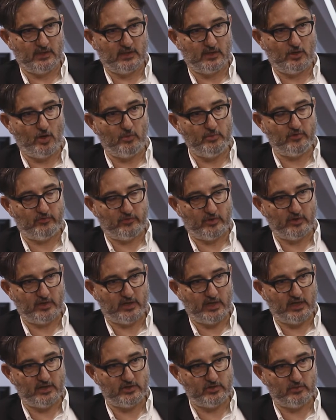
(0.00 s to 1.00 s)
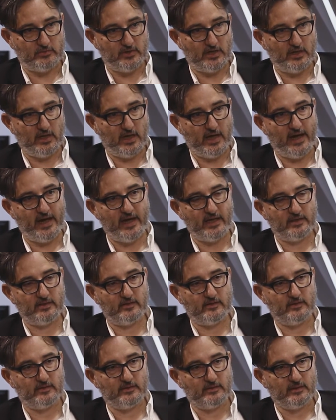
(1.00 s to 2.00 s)
coming from the customer
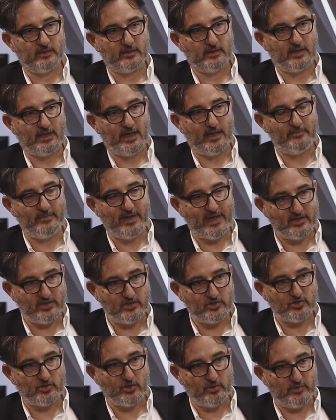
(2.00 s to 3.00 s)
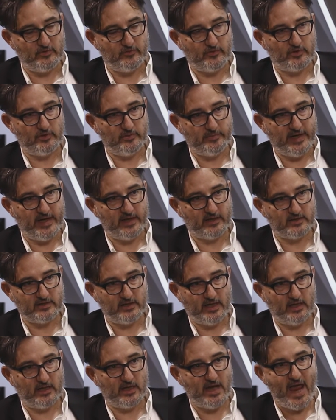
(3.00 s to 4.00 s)
and a message coming from the bank
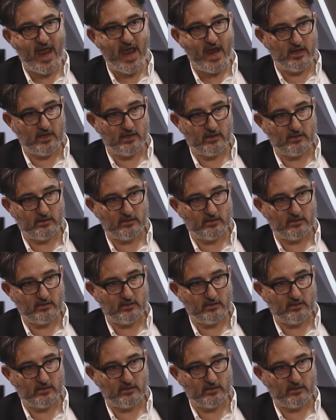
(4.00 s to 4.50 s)
saying, hey,